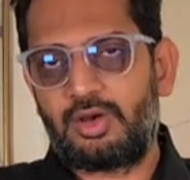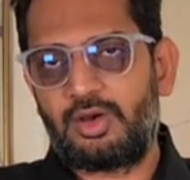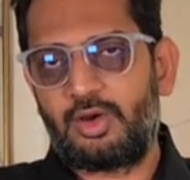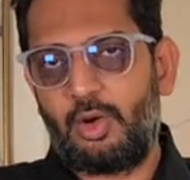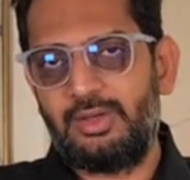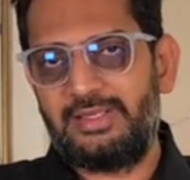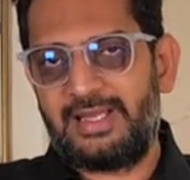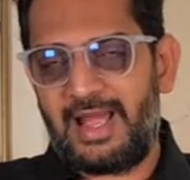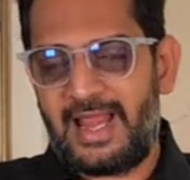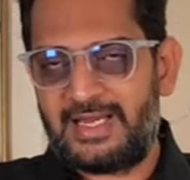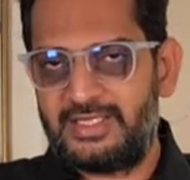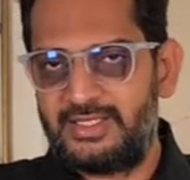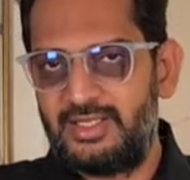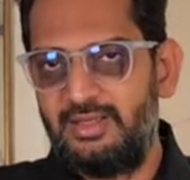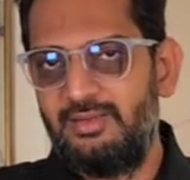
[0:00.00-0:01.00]

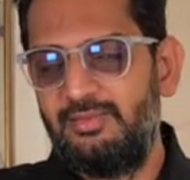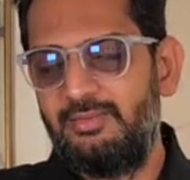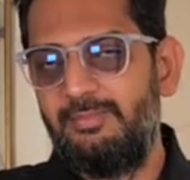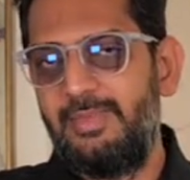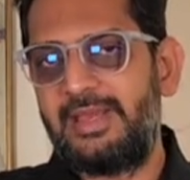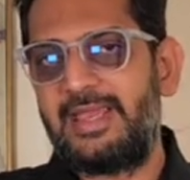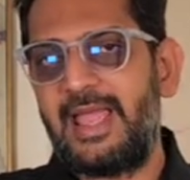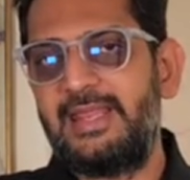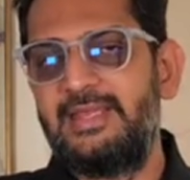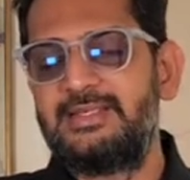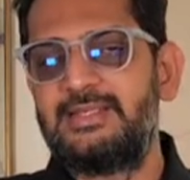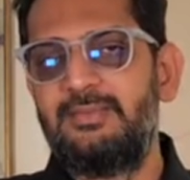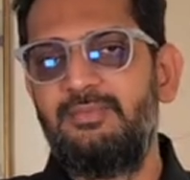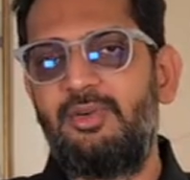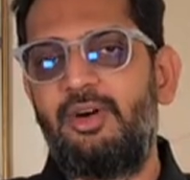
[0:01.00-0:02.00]
contraction
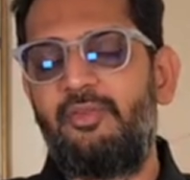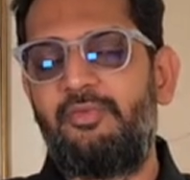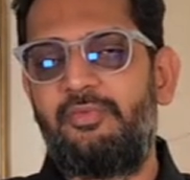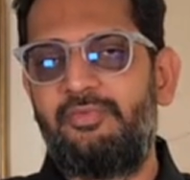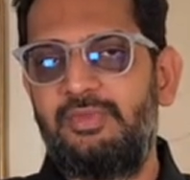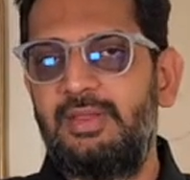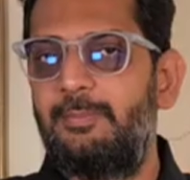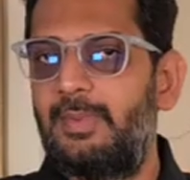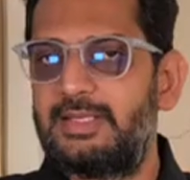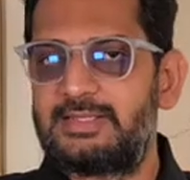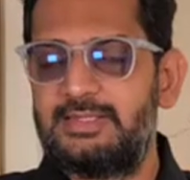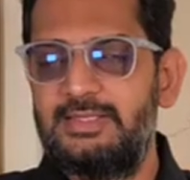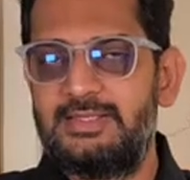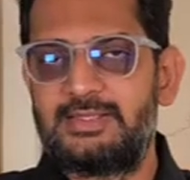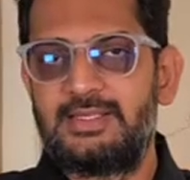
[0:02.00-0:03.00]
mechanism of the
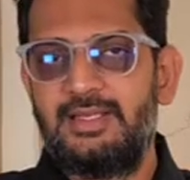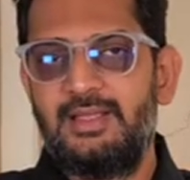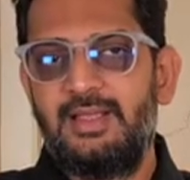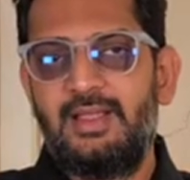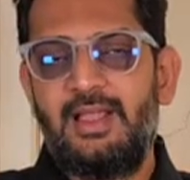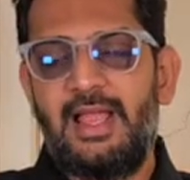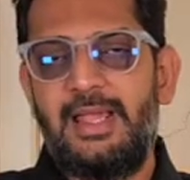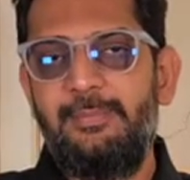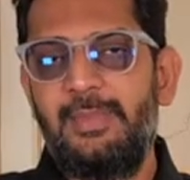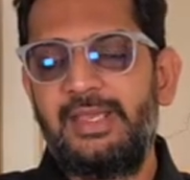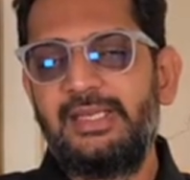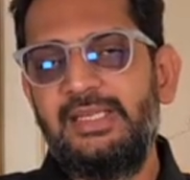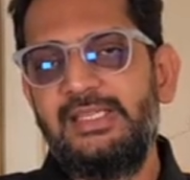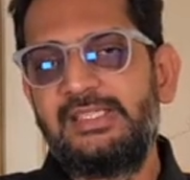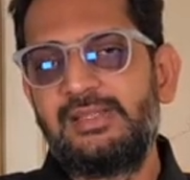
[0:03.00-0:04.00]
muscles, and
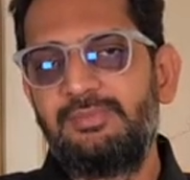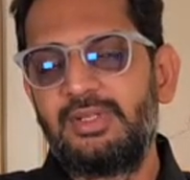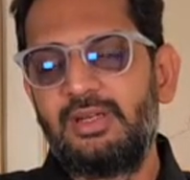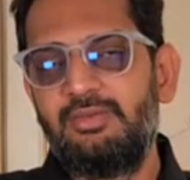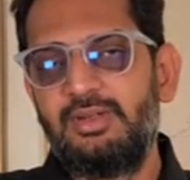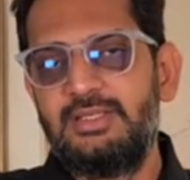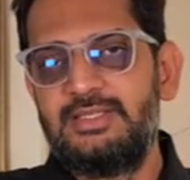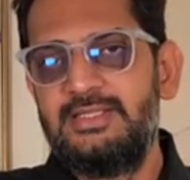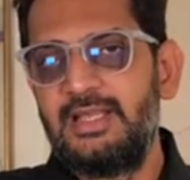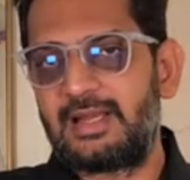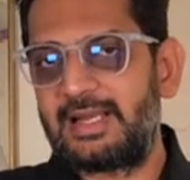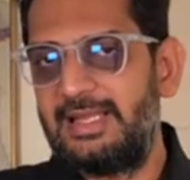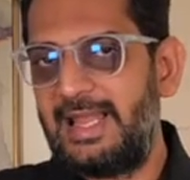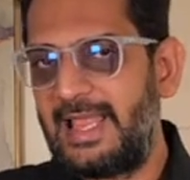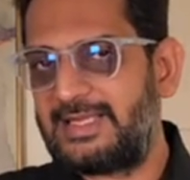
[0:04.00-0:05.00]
magnesium governs the
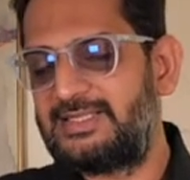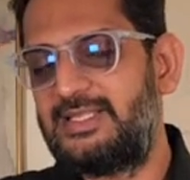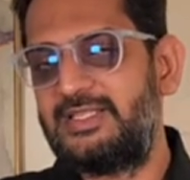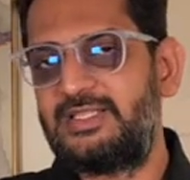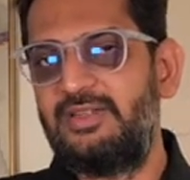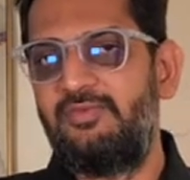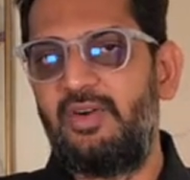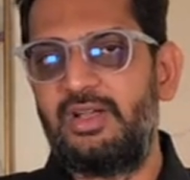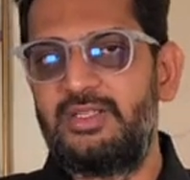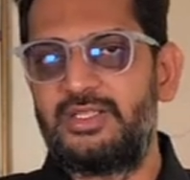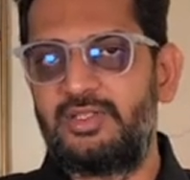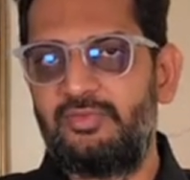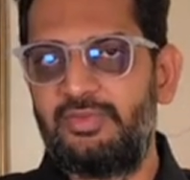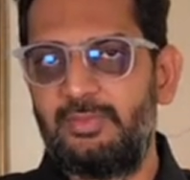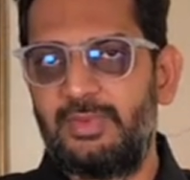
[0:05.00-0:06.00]
relaxation
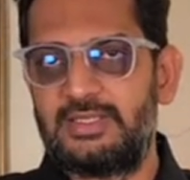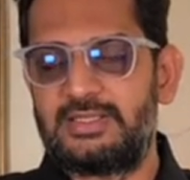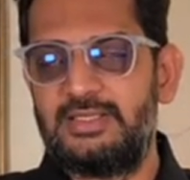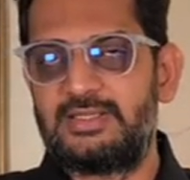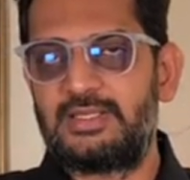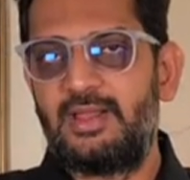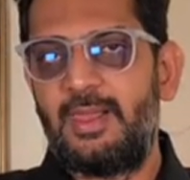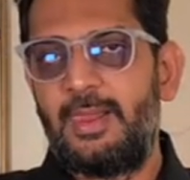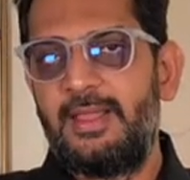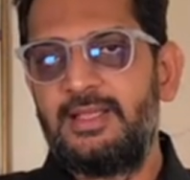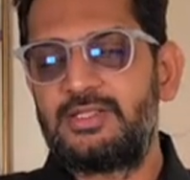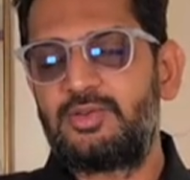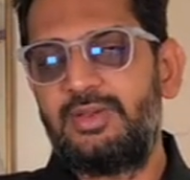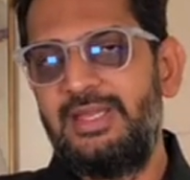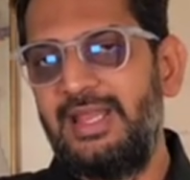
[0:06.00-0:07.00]
function of the muscles.
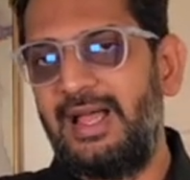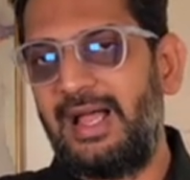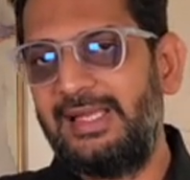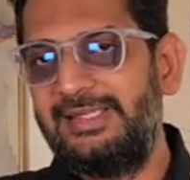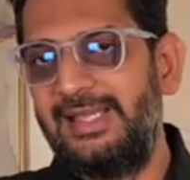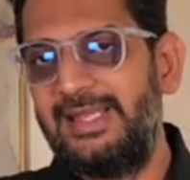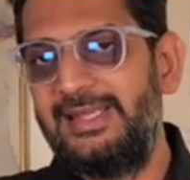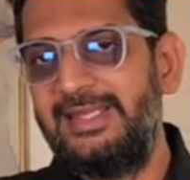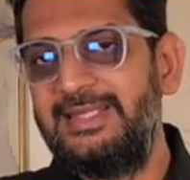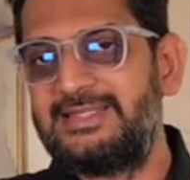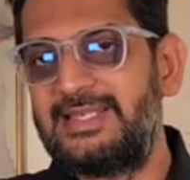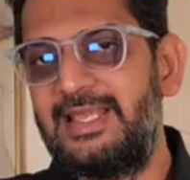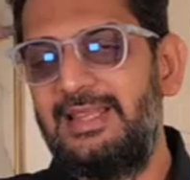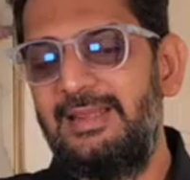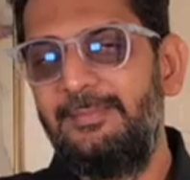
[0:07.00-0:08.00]
So in an unhealthy
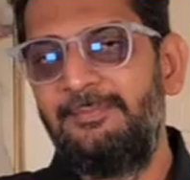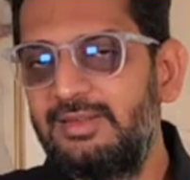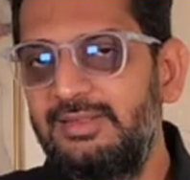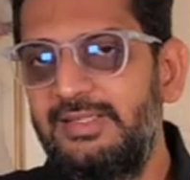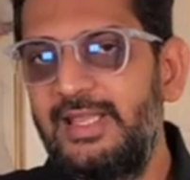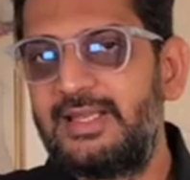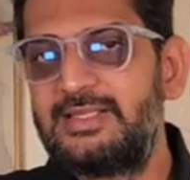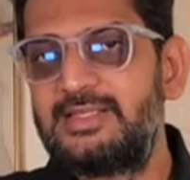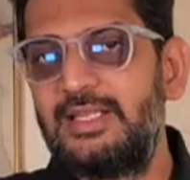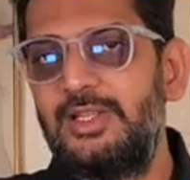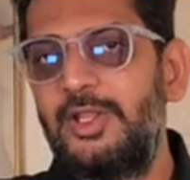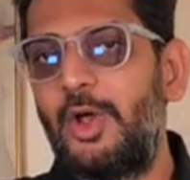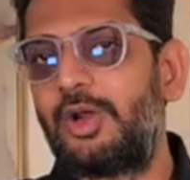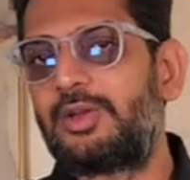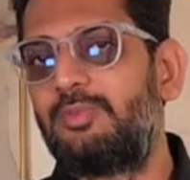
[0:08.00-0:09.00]
cell, there is a
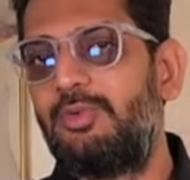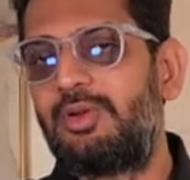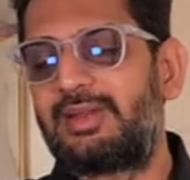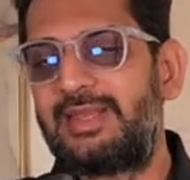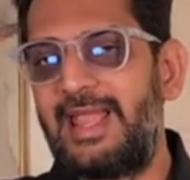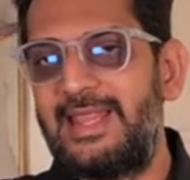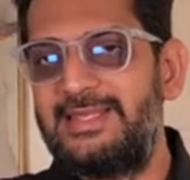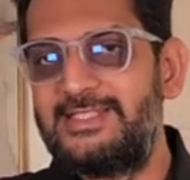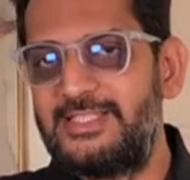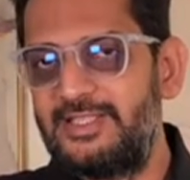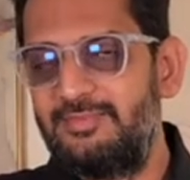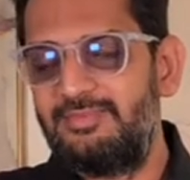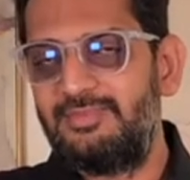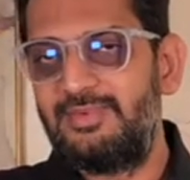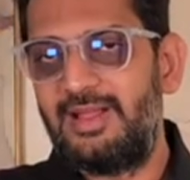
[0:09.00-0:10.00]
lot more
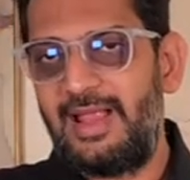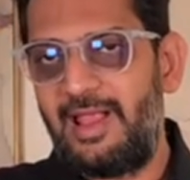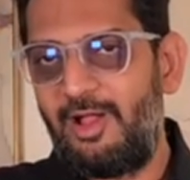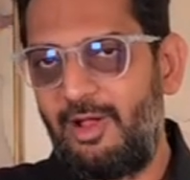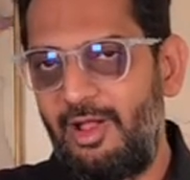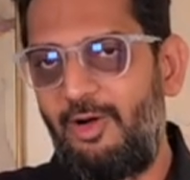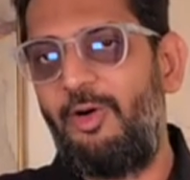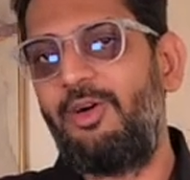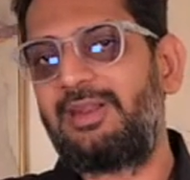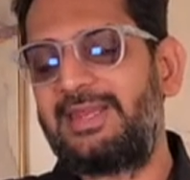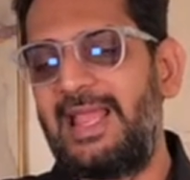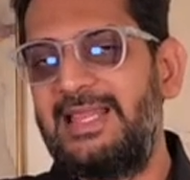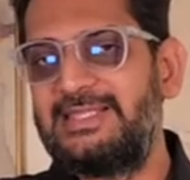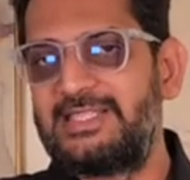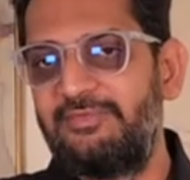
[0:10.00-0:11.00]
calcium, or
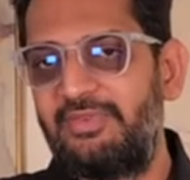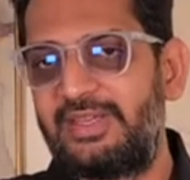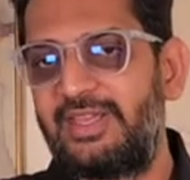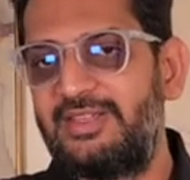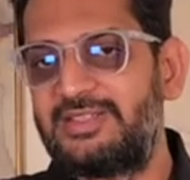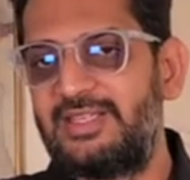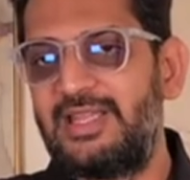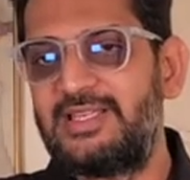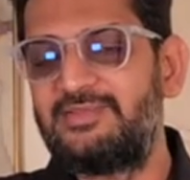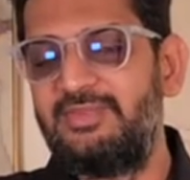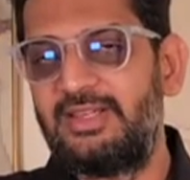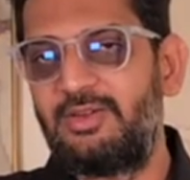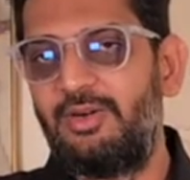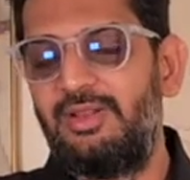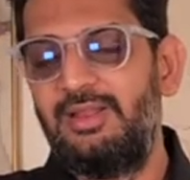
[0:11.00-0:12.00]
calcification as
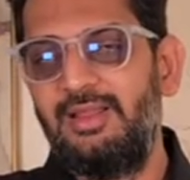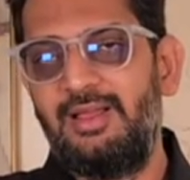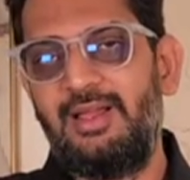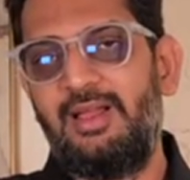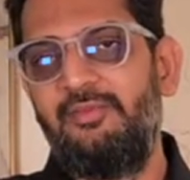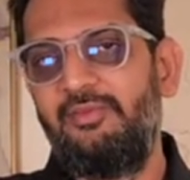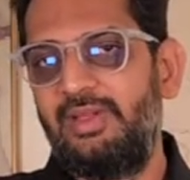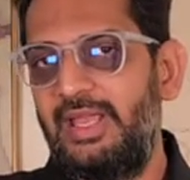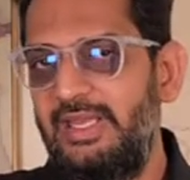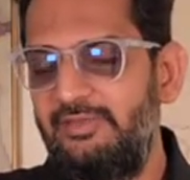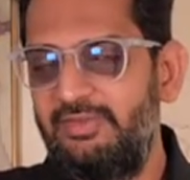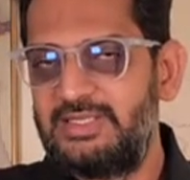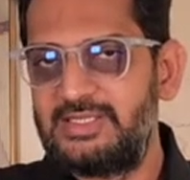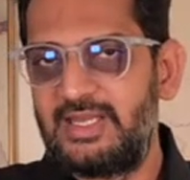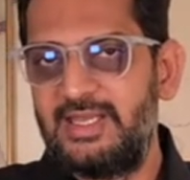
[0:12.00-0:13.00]
we call,
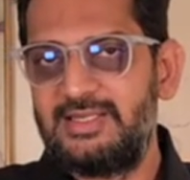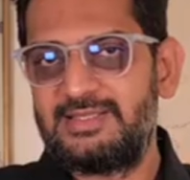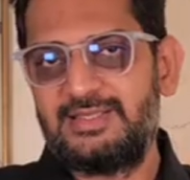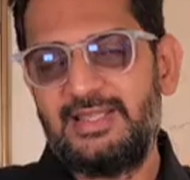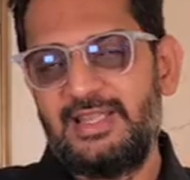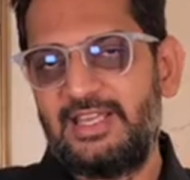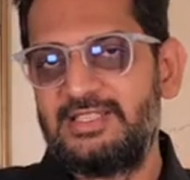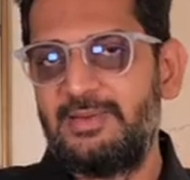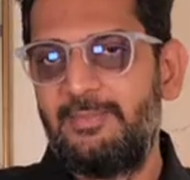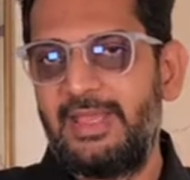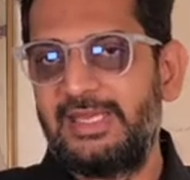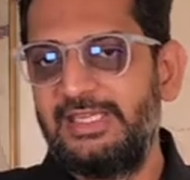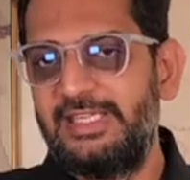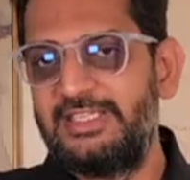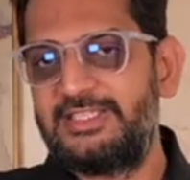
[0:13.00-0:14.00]
in which case there is a
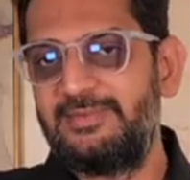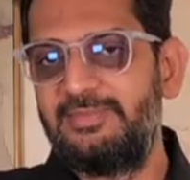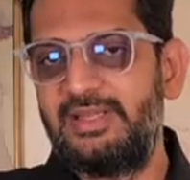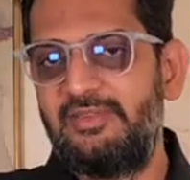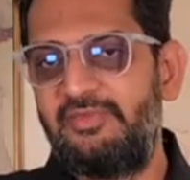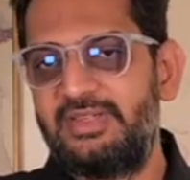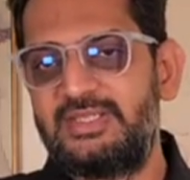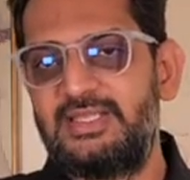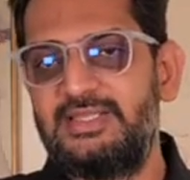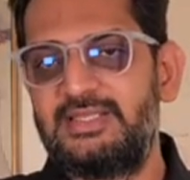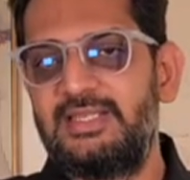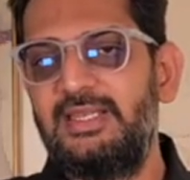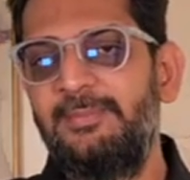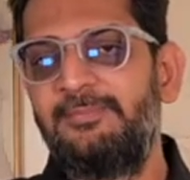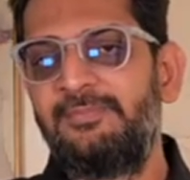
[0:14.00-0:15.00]
magnesium deficiency,